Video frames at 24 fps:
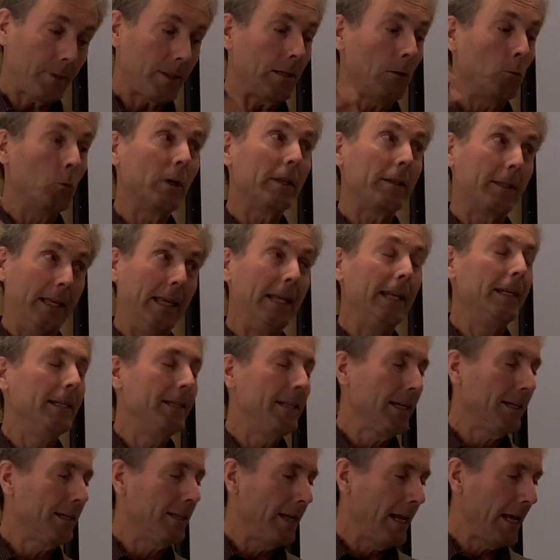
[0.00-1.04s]
with
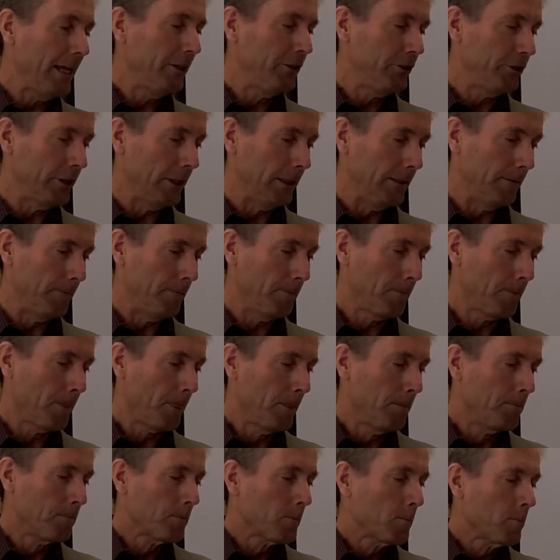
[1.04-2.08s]
indignation.
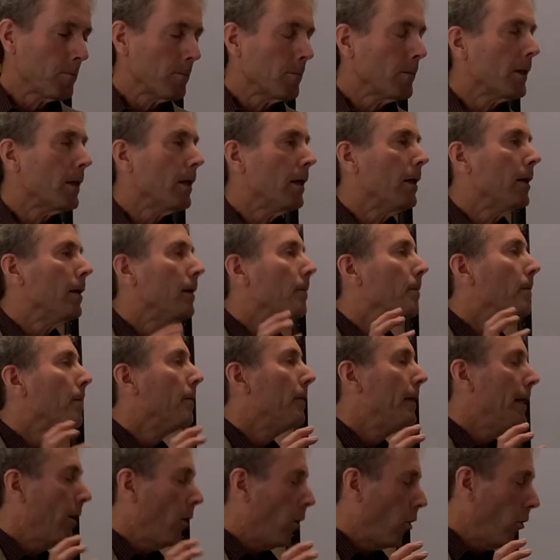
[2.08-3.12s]

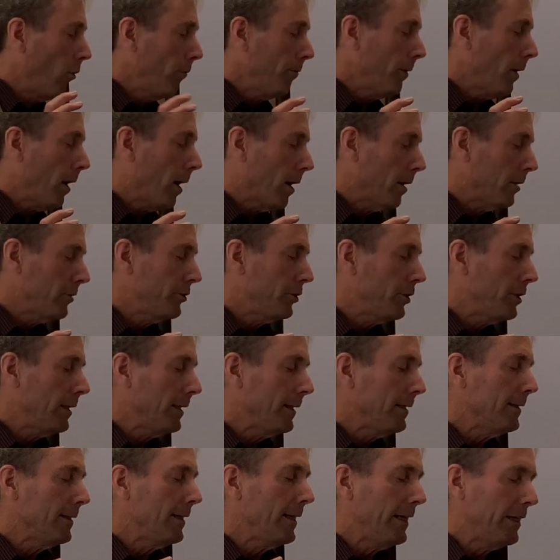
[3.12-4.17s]
The
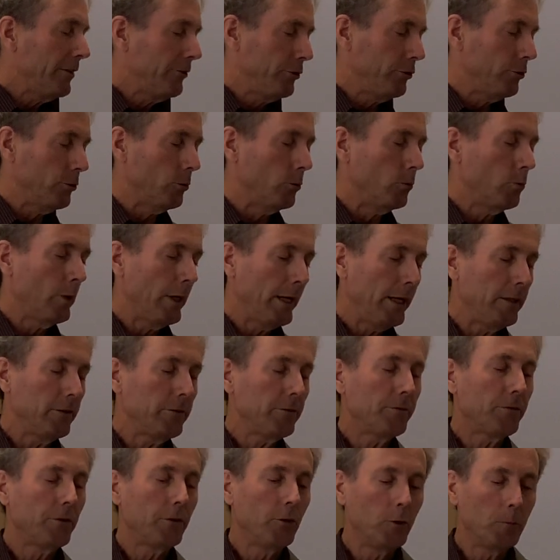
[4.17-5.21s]
overarching issue raised
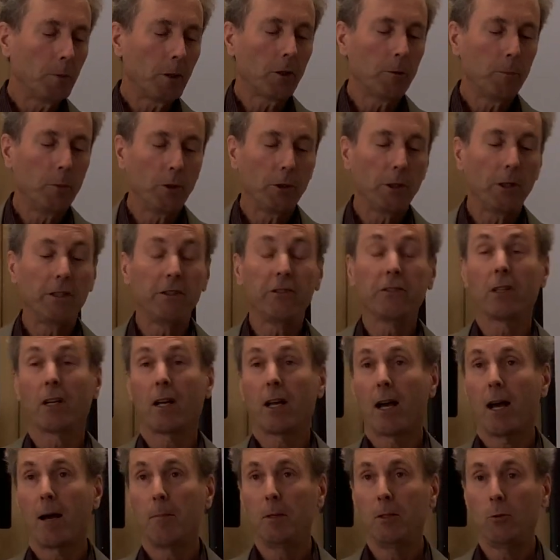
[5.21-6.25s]
for human communities and
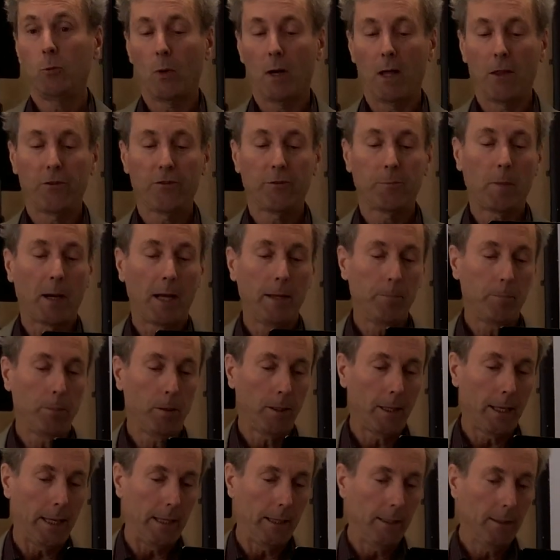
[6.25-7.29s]
commonwealths by
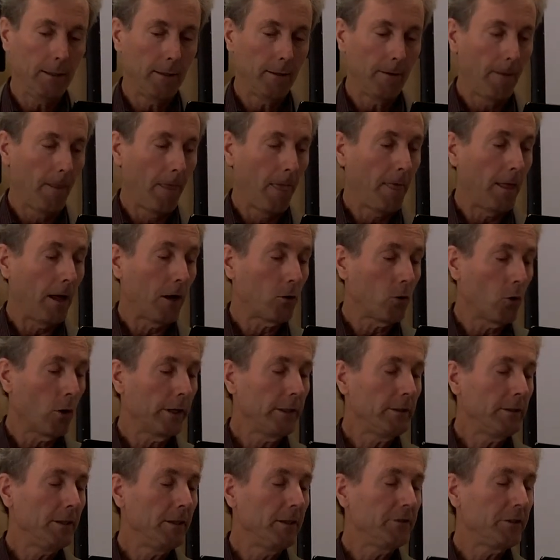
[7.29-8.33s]
plague, according
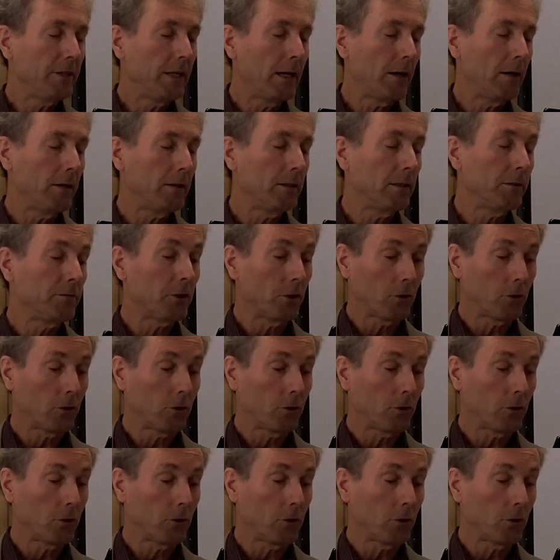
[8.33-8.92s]
to these narratives